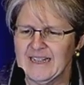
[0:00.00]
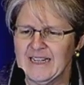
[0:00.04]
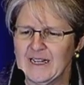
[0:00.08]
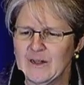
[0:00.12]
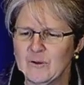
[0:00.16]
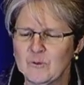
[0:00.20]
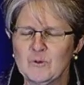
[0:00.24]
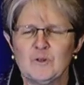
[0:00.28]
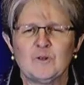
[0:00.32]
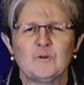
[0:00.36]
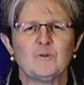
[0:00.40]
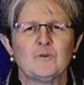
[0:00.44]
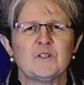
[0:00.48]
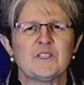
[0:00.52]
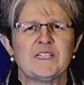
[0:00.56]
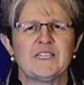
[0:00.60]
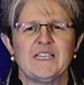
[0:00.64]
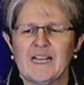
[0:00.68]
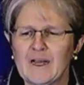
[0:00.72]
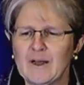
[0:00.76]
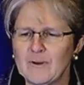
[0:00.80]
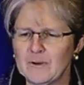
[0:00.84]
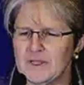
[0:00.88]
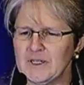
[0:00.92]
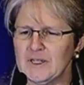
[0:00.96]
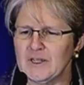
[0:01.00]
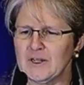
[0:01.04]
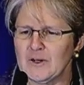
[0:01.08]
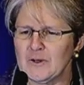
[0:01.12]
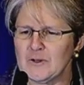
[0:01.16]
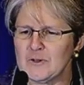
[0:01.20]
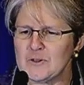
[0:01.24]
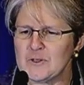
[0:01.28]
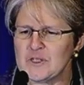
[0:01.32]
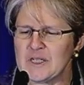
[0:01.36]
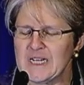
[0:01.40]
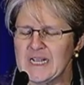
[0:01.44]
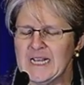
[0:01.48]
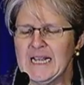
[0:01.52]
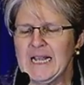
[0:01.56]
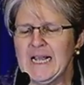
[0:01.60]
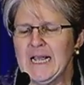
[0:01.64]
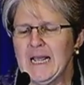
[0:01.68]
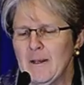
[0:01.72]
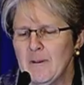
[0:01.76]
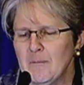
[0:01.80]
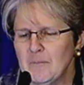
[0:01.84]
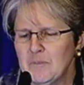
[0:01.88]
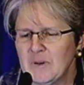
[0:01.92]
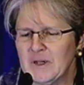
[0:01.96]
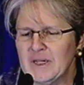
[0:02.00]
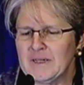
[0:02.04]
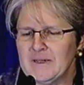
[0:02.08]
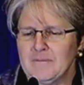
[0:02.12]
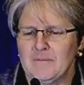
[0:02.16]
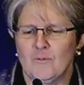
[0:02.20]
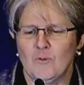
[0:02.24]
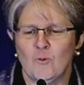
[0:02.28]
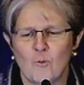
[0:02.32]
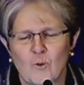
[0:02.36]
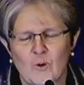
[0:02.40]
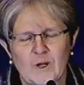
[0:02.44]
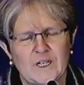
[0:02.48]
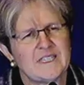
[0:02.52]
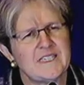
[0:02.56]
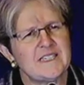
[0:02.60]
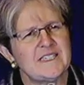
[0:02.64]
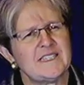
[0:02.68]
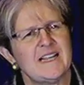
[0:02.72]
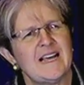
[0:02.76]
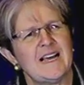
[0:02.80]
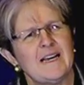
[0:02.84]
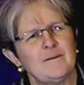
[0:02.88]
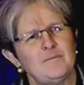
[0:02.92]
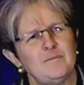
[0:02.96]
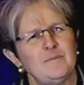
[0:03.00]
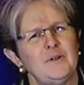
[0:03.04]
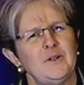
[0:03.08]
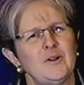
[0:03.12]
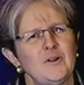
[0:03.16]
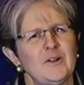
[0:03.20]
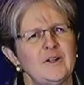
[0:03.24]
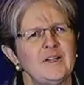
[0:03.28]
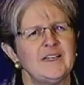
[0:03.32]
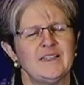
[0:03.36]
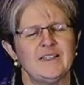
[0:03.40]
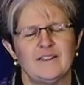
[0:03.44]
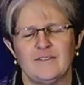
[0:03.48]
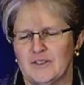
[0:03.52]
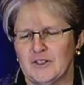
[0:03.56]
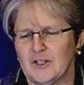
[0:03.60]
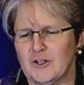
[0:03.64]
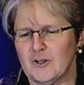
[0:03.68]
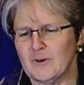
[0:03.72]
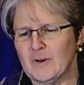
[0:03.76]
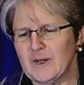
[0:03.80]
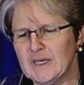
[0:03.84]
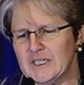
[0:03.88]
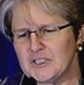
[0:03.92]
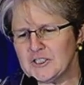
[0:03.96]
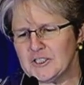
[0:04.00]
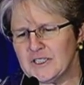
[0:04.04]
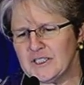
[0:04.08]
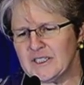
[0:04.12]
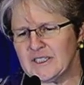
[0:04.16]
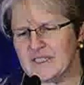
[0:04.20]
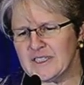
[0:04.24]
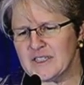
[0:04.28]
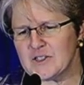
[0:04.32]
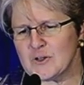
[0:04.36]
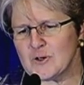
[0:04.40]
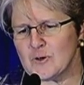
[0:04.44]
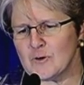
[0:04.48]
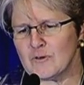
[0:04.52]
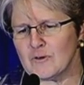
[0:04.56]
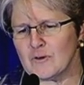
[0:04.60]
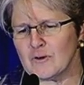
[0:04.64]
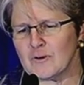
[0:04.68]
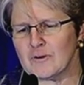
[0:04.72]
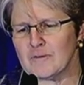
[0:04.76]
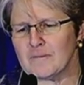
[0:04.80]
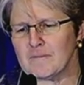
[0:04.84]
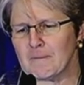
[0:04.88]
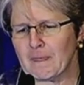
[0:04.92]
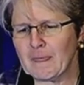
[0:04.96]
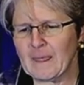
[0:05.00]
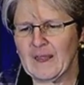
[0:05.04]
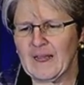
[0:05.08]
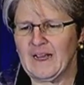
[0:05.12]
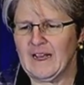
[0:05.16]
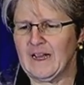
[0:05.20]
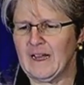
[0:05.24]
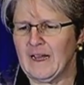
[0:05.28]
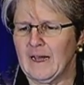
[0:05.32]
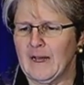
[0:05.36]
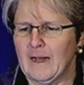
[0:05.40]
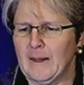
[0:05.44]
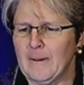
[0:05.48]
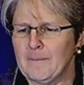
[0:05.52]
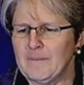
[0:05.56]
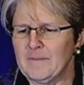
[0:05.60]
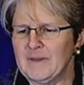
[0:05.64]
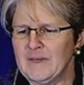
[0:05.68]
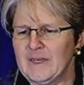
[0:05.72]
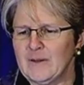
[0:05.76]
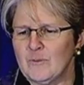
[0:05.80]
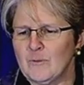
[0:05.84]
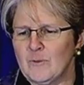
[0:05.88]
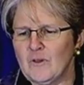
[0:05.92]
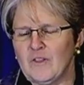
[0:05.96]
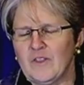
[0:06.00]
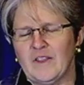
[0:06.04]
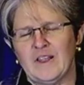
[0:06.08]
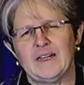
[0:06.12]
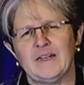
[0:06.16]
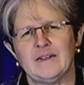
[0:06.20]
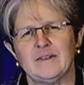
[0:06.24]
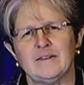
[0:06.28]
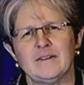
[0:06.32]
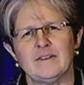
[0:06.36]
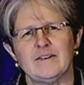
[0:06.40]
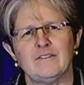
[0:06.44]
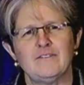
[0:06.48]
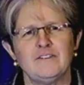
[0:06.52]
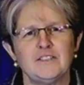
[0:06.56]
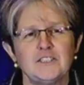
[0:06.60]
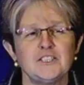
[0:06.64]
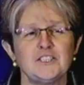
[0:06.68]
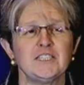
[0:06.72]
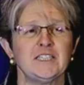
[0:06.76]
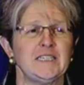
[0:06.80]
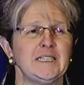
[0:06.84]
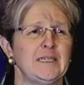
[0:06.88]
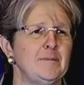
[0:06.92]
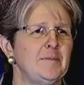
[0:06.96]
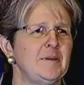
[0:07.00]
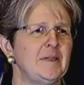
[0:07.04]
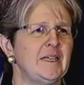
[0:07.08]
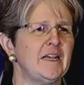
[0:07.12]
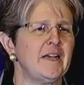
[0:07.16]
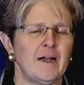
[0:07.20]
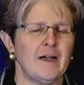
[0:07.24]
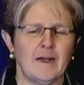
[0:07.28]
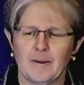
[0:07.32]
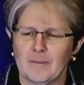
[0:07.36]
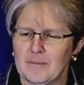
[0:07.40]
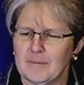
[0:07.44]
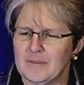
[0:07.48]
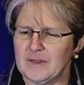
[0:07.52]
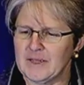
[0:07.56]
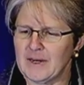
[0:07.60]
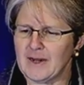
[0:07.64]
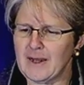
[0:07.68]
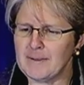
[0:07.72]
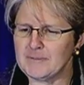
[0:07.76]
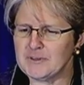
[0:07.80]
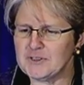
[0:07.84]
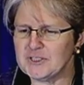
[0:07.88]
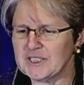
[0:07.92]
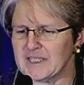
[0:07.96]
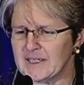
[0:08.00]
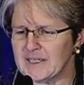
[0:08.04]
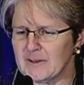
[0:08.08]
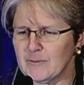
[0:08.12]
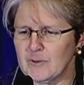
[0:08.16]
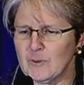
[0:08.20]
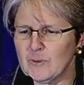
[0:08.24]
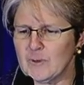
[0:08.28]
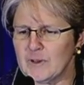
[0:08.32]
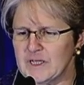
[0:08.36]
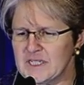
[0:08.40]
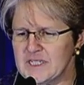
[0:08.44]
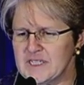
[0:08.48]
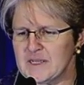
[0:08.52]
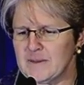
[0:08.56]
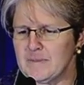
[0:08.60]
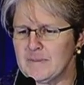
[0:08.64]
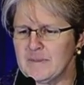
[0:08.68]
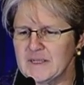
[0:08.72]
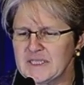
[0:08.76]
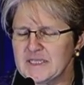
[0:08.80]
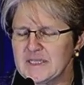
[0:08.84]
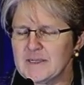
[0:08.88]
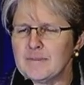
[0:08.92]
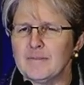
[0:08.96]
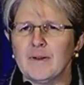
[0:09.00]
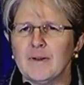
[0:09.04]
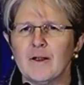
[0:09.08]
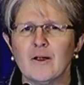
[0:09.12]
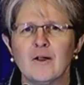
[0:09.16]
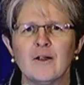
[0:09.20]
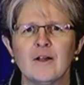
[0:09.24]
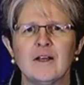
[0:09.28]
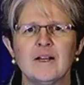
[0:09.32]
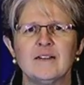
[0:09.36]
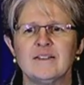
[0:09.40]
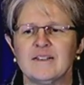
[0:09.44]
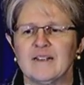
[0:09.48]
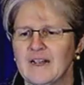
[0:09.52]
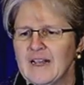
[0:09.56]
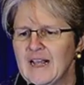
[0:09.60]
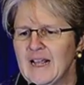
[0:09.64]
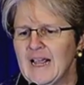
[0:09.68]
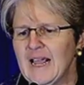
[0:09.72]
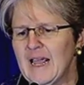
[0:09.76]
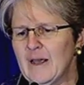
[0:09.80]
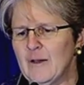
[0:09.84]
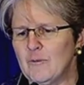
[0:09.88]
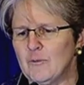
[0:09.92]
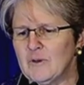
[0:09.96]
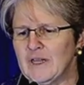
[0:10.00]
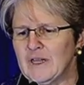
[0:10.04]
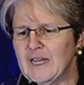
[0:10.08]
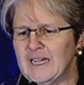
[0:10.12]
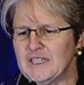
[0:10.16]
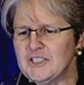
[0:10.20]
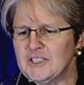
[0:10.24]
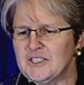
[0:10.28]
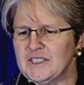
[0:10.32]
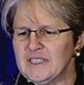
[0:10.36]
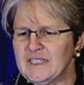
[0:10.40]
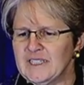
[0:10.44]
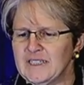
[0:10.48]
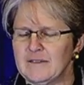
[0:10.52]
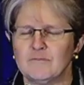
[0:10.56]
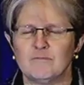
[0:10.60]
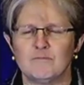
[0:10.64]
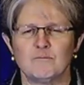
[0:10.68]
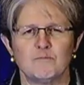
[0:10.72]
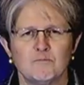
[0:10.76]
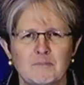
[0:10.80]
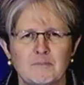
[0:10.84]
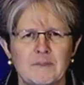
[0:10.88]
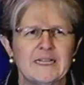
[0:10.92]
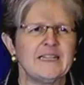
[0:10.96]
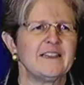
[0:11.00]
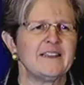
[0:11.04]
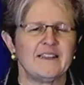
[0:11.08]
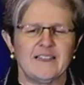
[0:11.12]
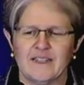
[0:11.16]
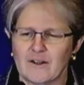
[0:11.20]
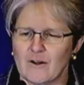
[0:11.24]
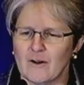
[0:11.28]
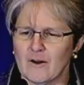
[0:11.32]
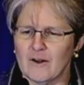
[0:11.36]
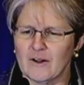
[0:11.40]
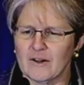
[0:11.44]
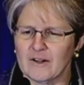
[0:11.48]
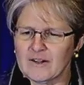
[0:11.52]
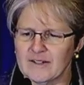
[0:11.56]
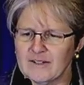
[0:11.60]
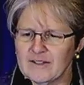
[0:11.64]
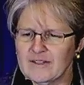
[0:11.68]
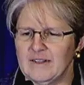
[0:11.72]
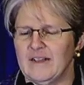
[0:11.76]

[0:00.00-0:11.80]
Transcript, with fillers: Uh, we'll, we'll see how it goes. But once that period of curation is over, um, it will then officially become an object that we want to submit to Merritt, and we'll actually mint the ARK,